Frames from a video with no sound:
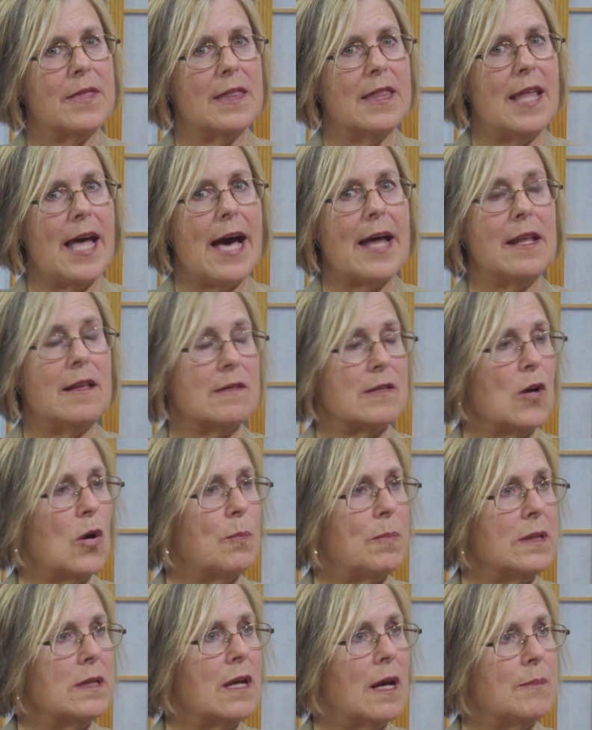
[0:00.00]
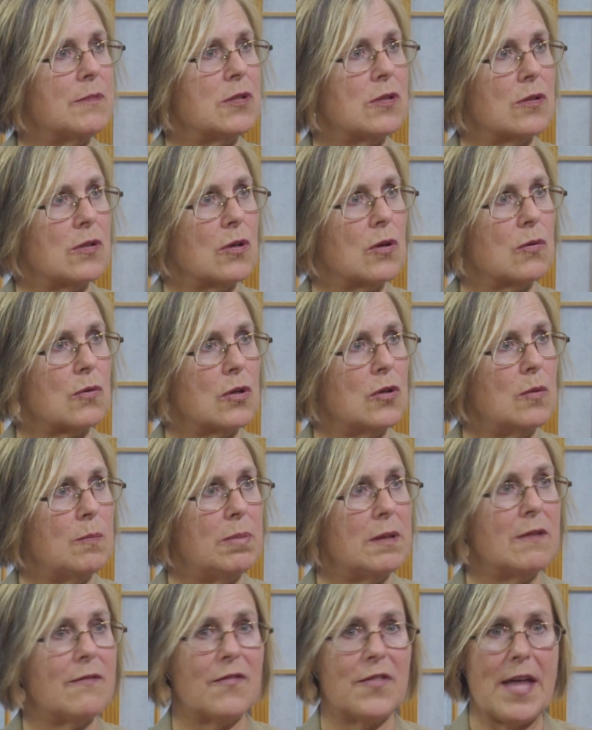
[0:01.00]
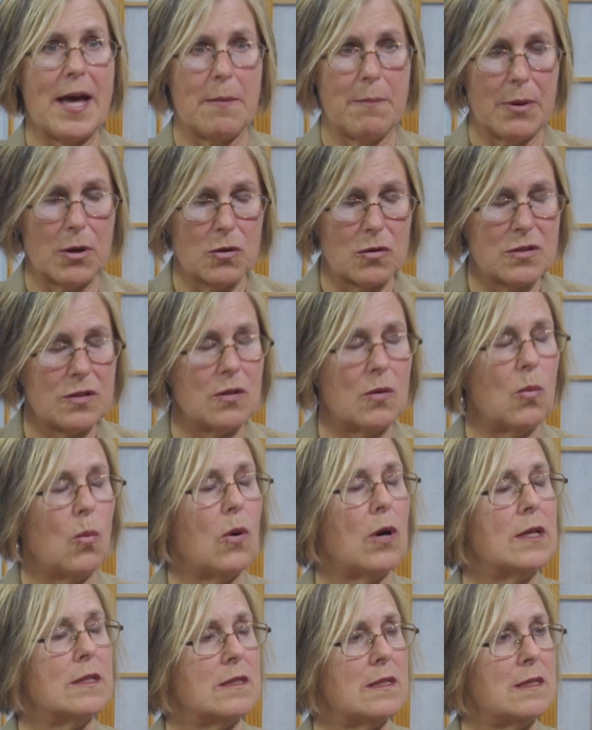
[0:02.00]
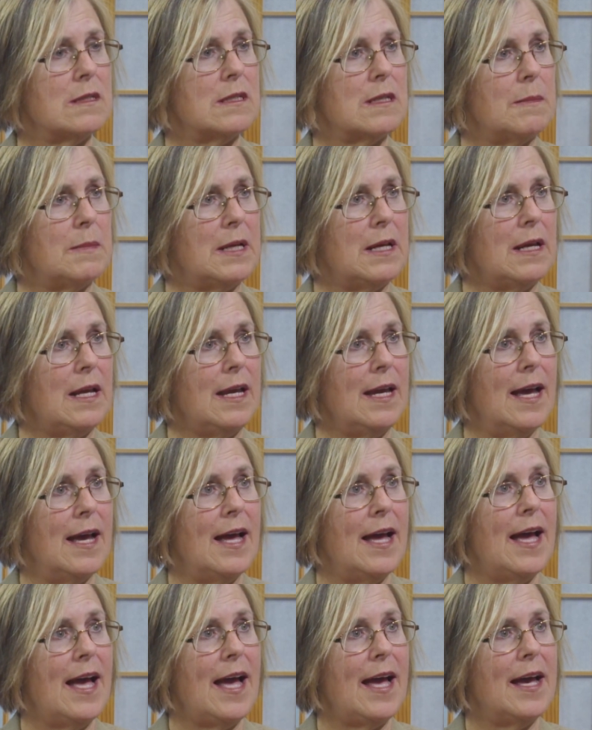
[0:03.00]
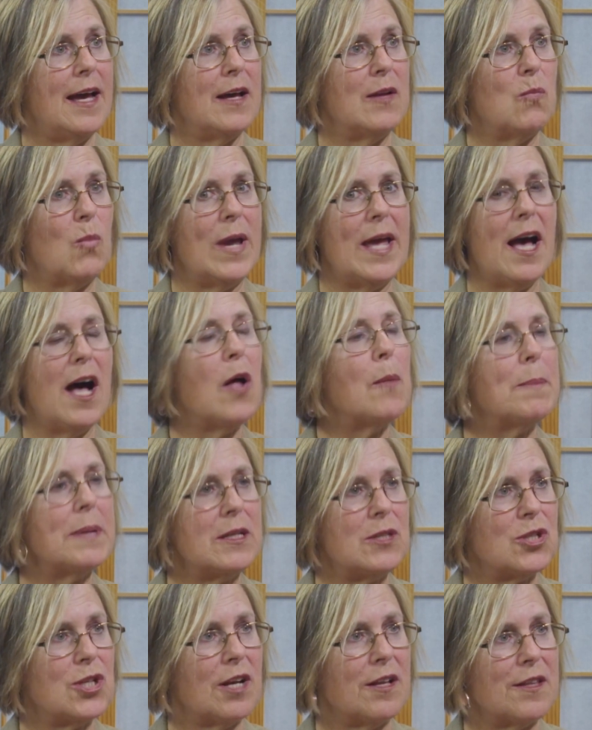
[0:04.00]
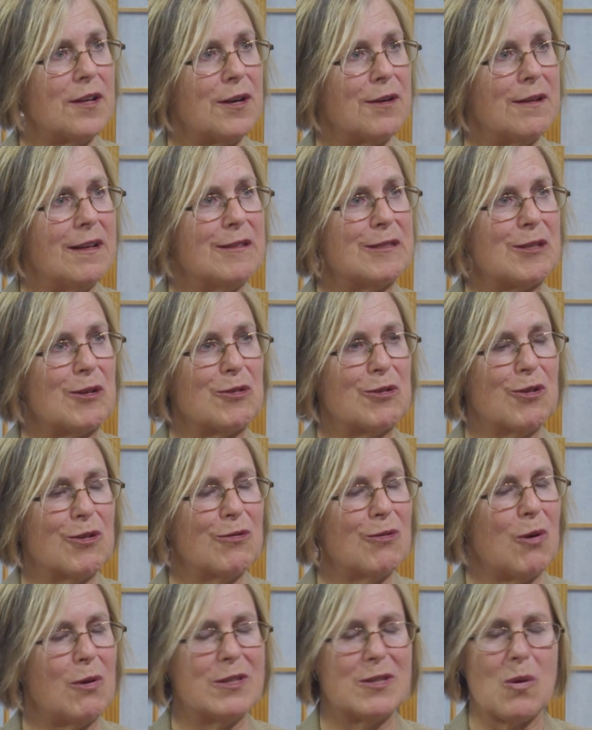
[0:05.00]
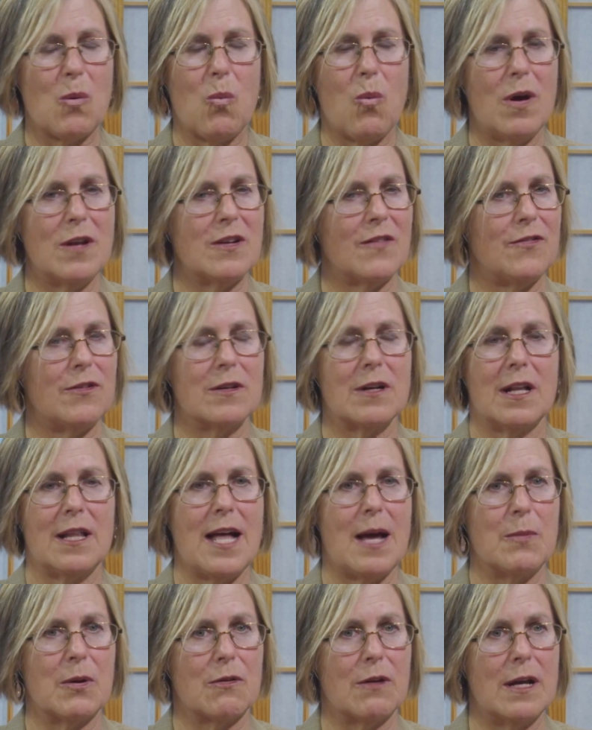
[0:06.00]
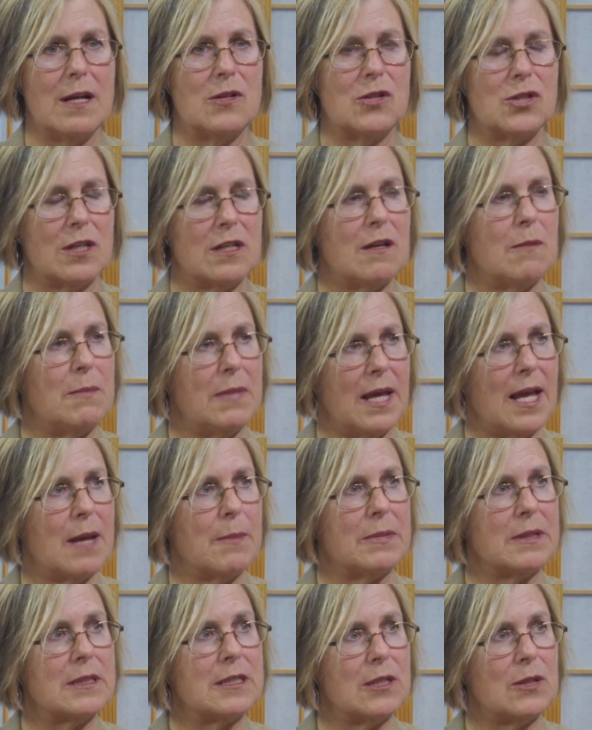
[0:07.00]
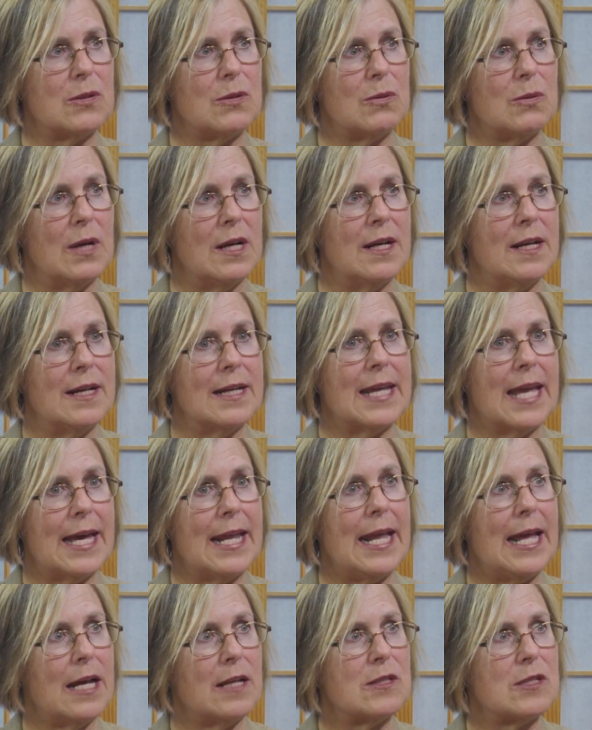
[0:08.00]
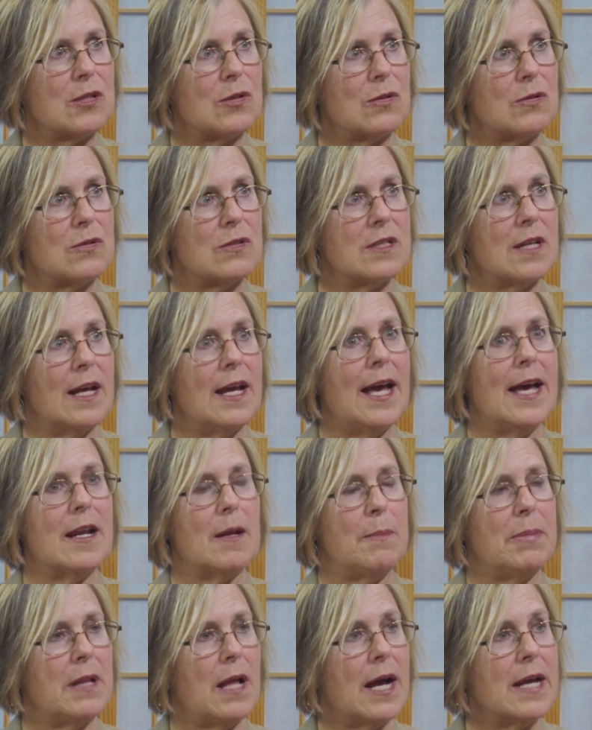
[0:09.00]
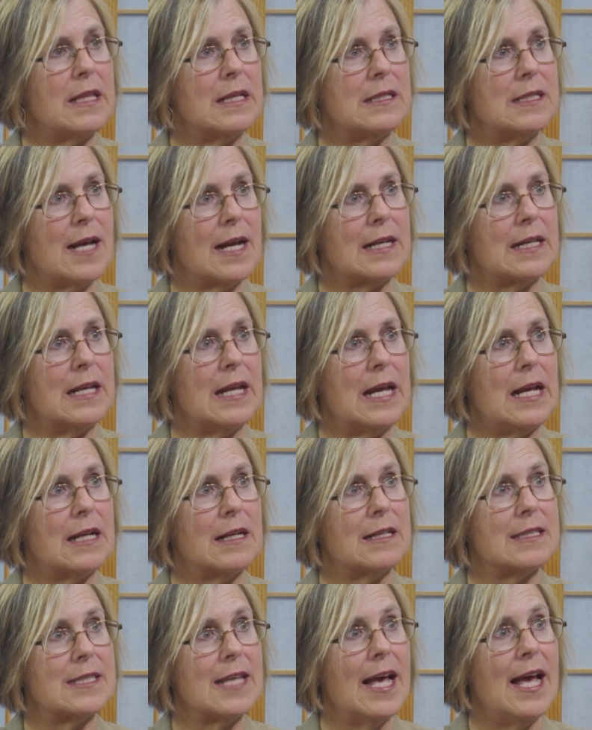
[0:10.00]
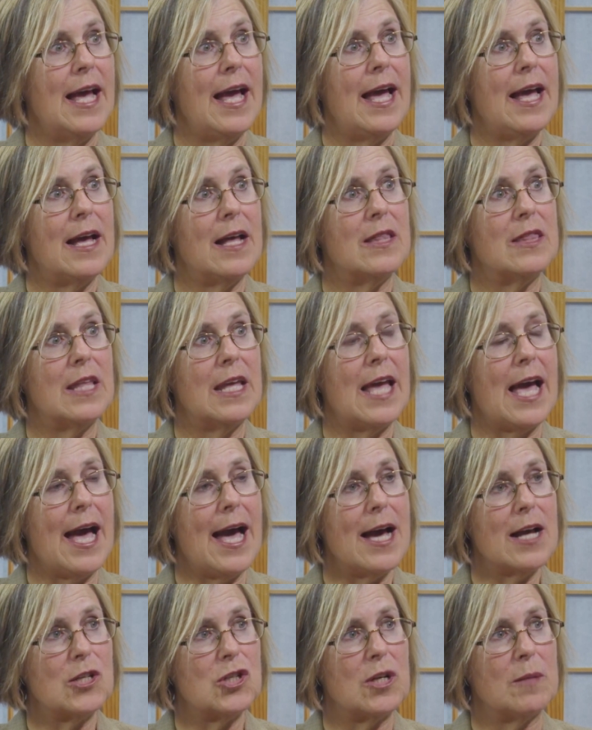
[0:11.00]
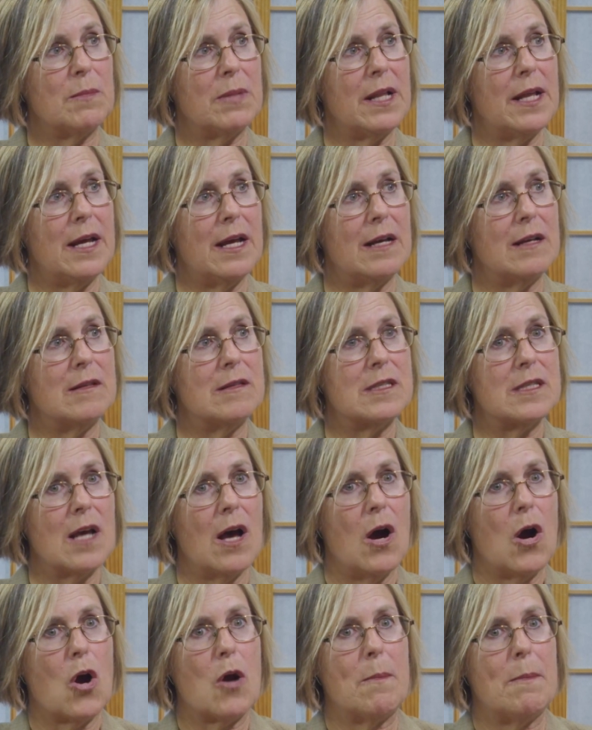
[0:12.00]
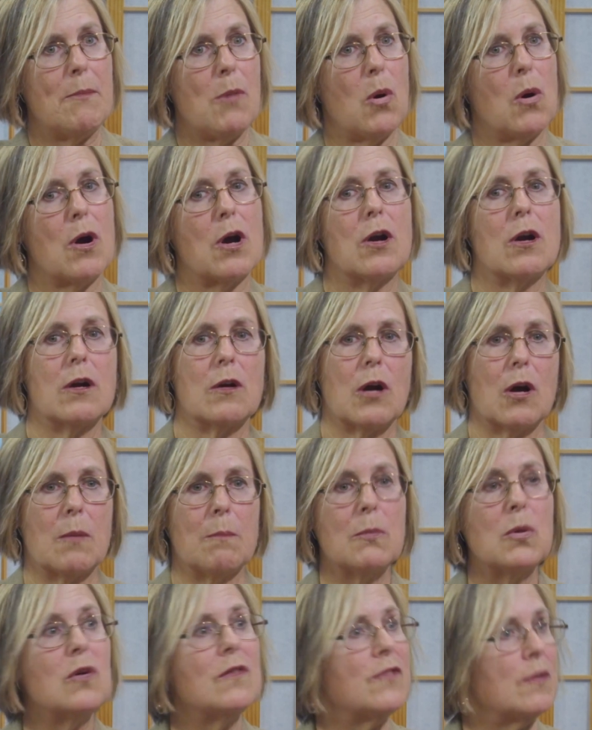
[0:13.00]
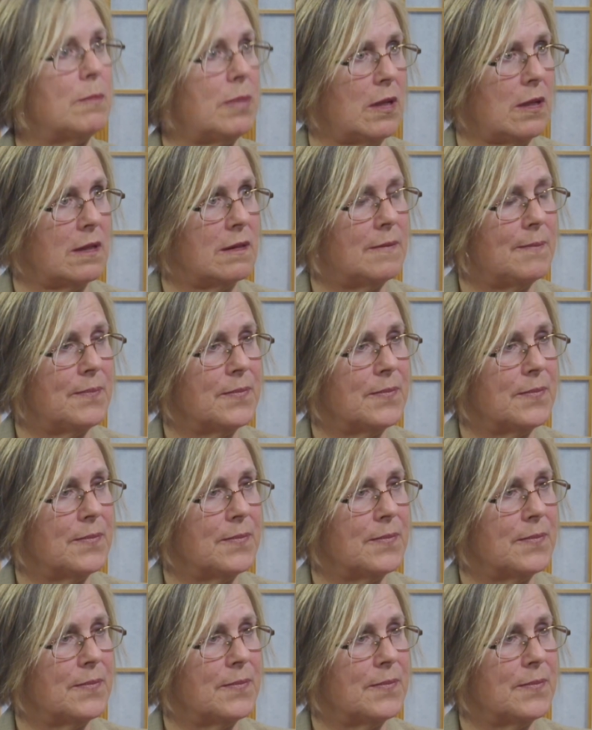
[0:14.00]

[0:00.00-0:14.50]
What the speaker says: that is opened up to the group if that person wants it to be, and we help each other. It's a wonderful collaboration and be able to get answers and apply the techniques, and the action plans are movable.